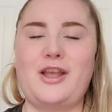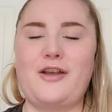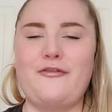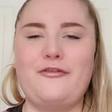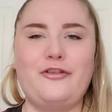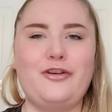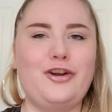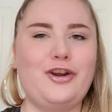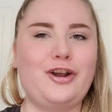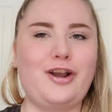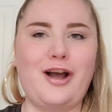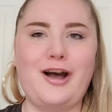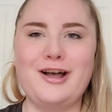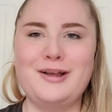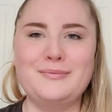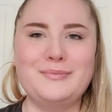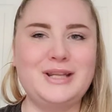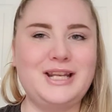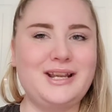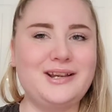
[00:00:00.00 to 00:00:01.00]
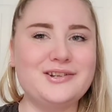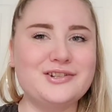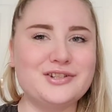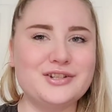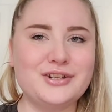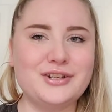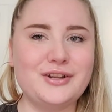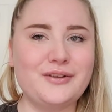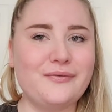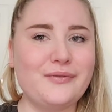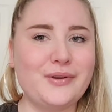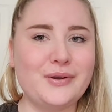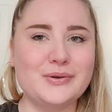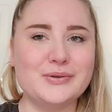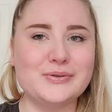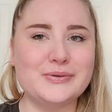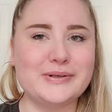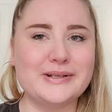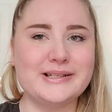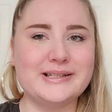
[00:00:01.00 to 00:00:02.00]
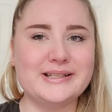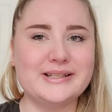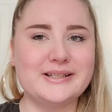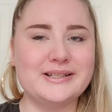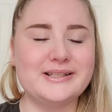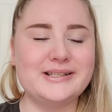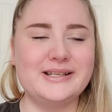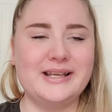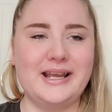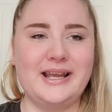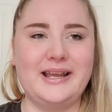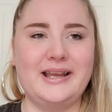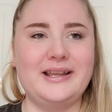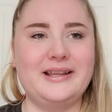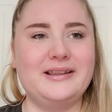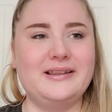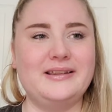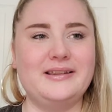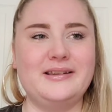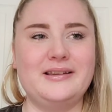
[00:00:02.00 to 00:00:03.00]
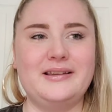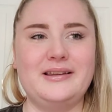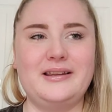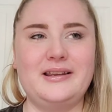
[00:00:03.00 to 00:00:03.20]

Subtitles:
for a combination of those reasons, and